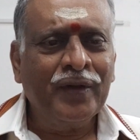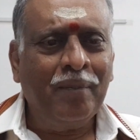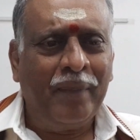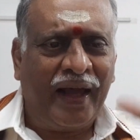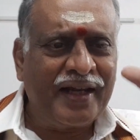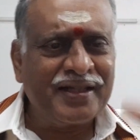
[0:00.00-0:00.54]

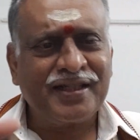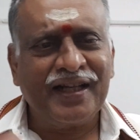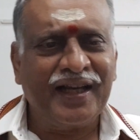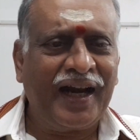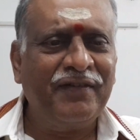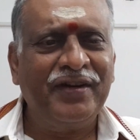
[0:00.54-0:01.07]
Balanced
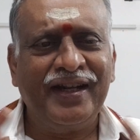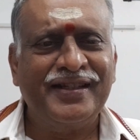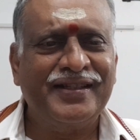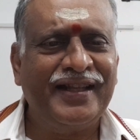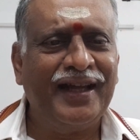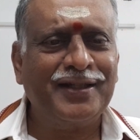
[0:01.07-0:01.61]
gravity
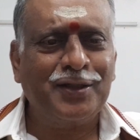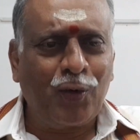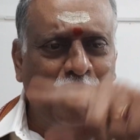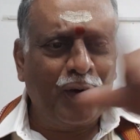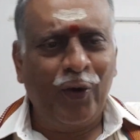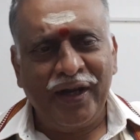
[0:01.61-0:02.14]
is there. It's
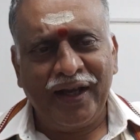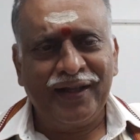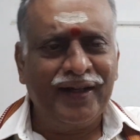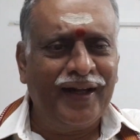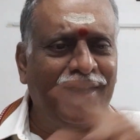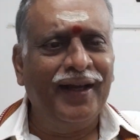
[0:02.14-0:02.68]
going
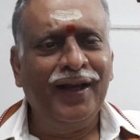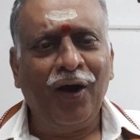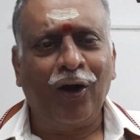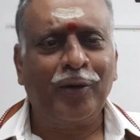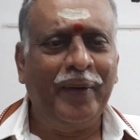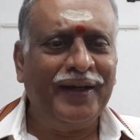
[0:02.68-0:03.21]
in an
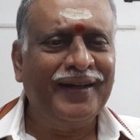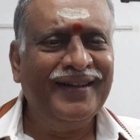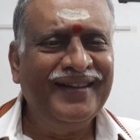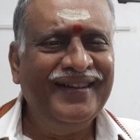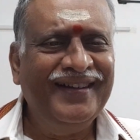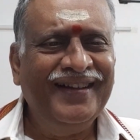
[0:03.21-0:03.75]
orbit.
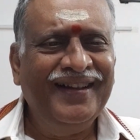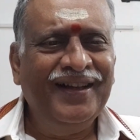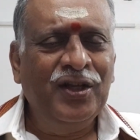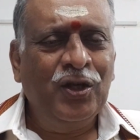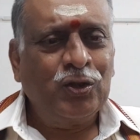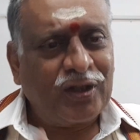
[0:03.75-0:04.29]

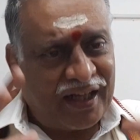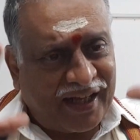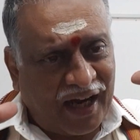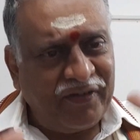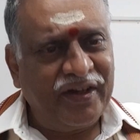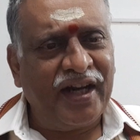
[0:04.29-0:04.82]
So the
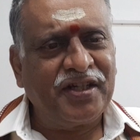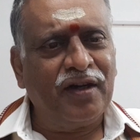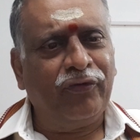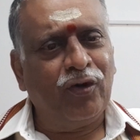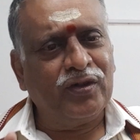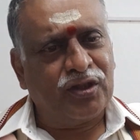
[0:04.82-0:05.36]
gravitational
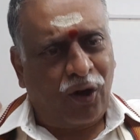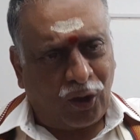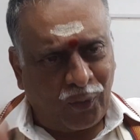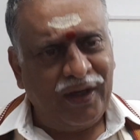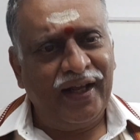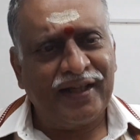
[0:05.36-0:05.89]
force not
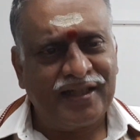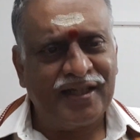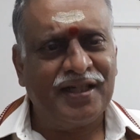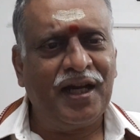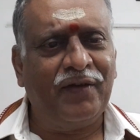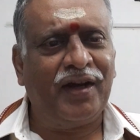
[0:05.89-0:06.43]
only
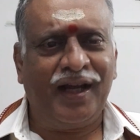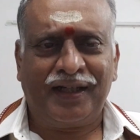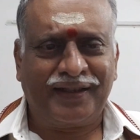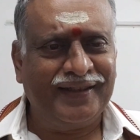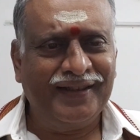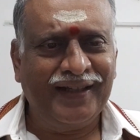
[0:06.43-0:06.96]
exists in our
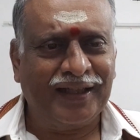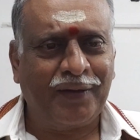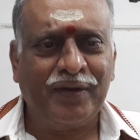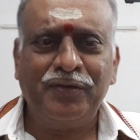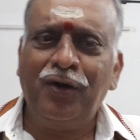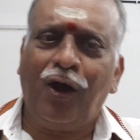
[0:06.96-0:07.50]
earth,
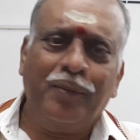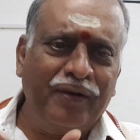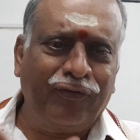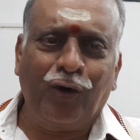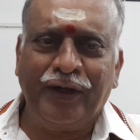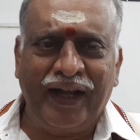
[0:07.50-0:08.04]
otherwise we'll all be
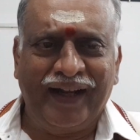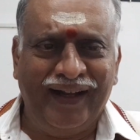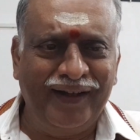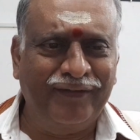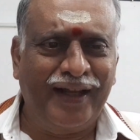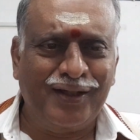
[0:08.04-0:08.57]
floating
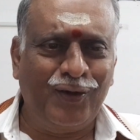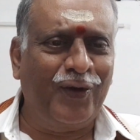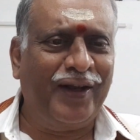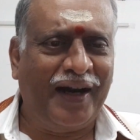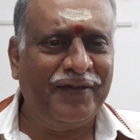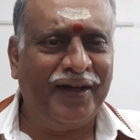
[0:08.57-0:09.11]
if there is no
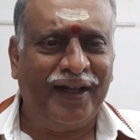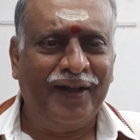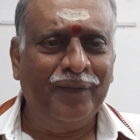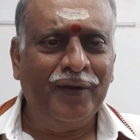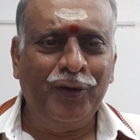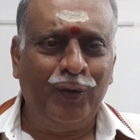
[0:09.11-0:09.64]
gravity.
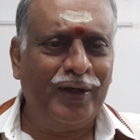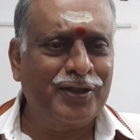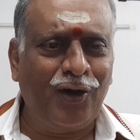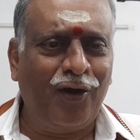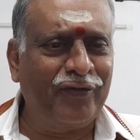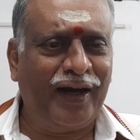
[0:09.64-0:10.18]
Newton's
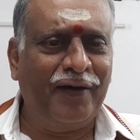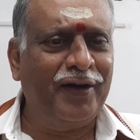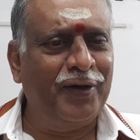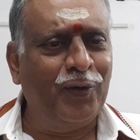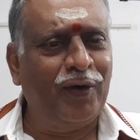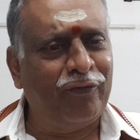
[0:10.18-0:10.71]
law of gravity.
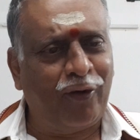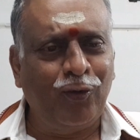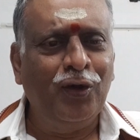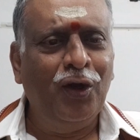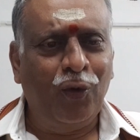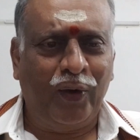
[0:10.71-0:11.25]
Newton
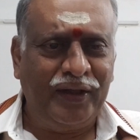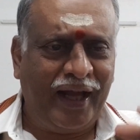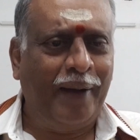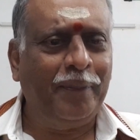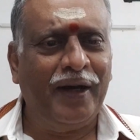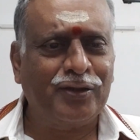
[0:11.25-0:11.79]
found why the
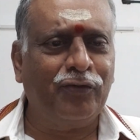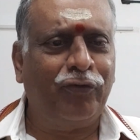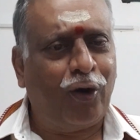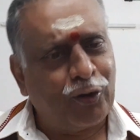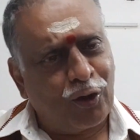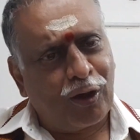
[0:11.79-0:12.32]
apple has to
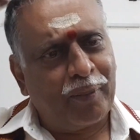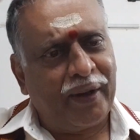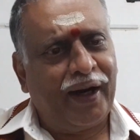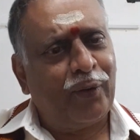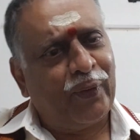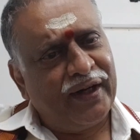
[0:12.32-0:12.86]
fall down on my
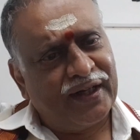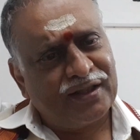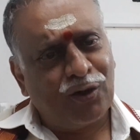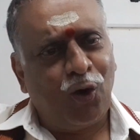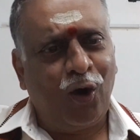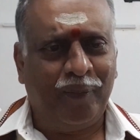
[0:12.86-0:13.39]
head, why it
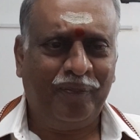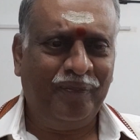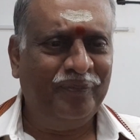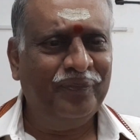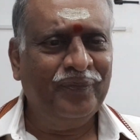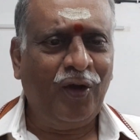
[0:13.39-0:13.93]
doesn't go up
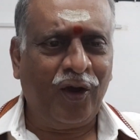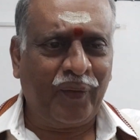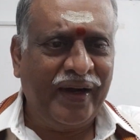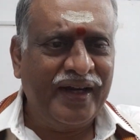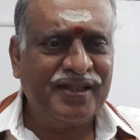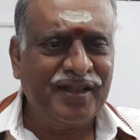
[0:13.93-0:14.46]
or why
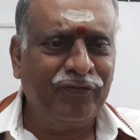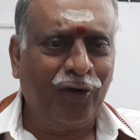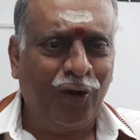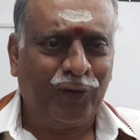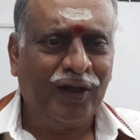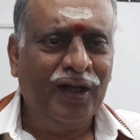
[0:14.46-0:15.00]
it doesn't
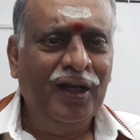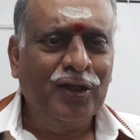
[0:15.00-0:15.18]
float.